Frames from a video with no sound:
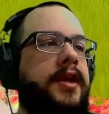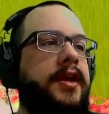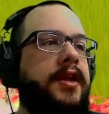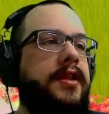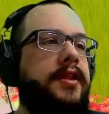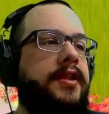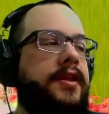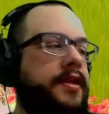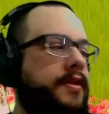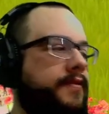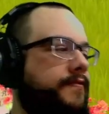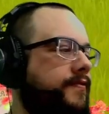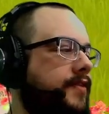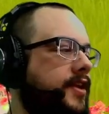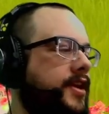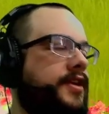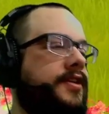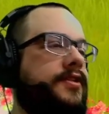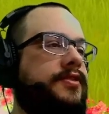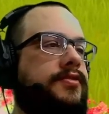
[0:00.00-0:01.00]
the
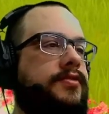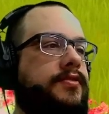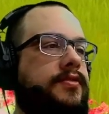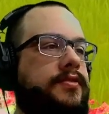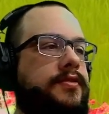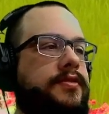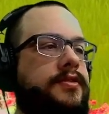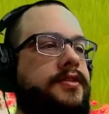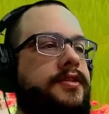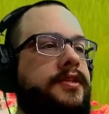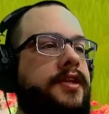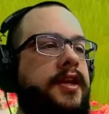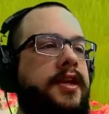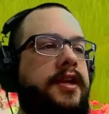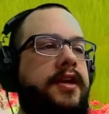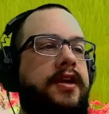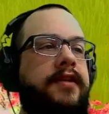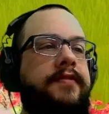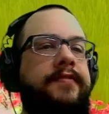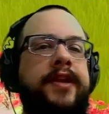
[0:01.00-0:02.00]
flick controls
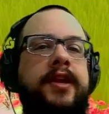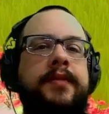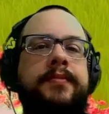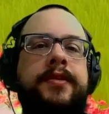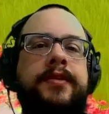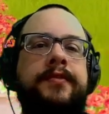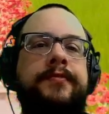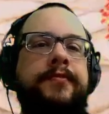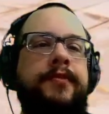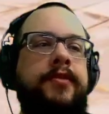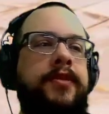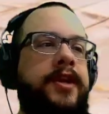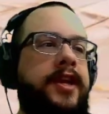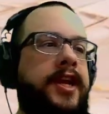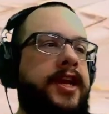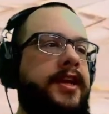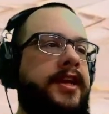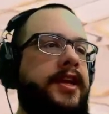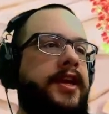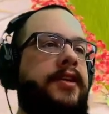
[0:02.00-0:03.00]
available in
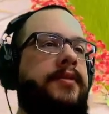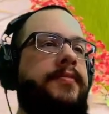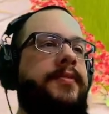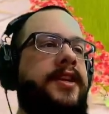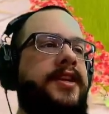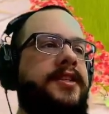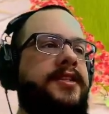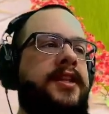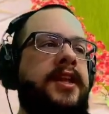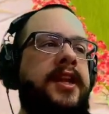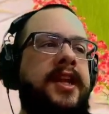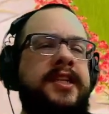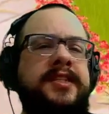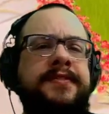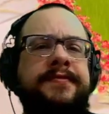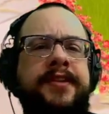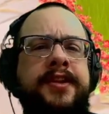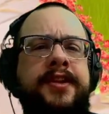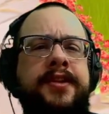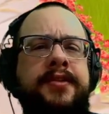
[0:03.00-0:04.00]
Fortnite now, because in the
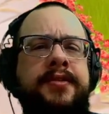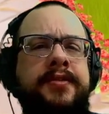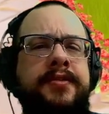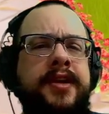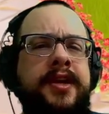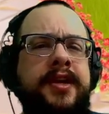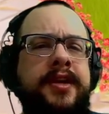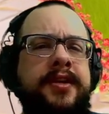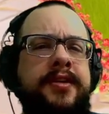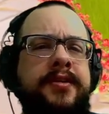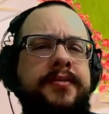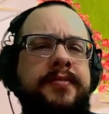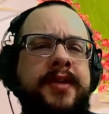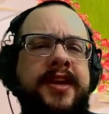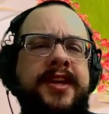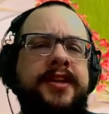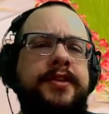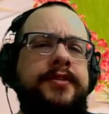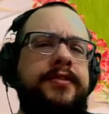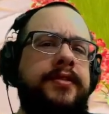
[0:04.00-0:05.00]
last video um, I
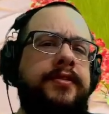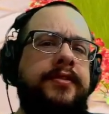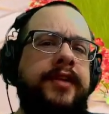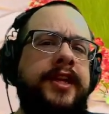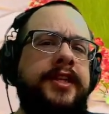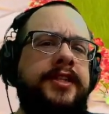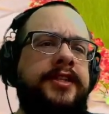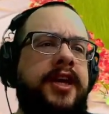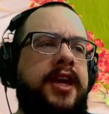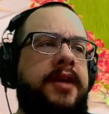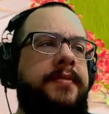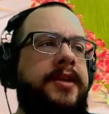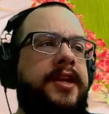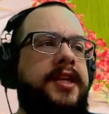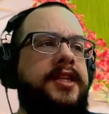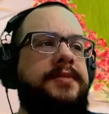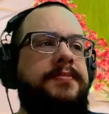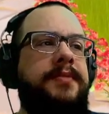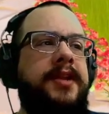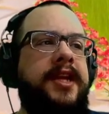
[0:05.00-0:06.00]
didn't do a great job at
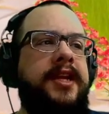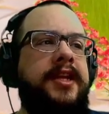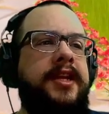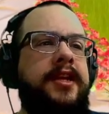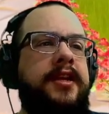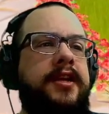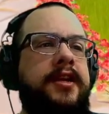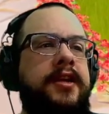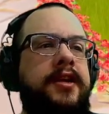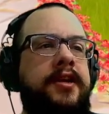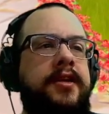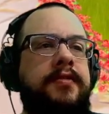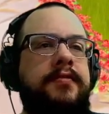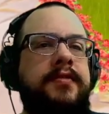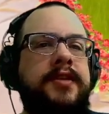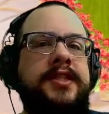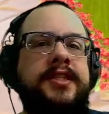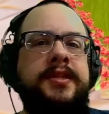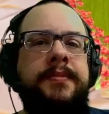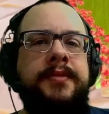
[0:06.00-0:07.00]
explaining
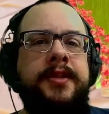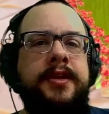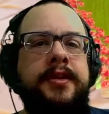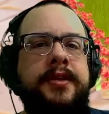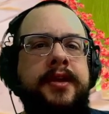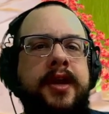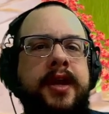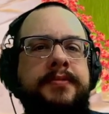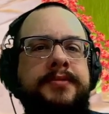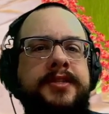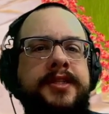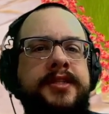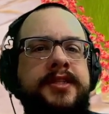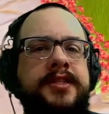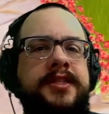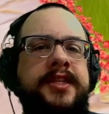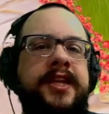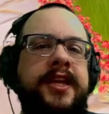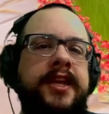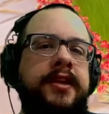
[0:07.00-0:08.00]
what some of the
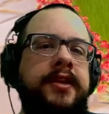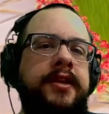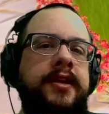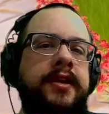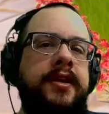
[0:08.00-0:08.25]
options did.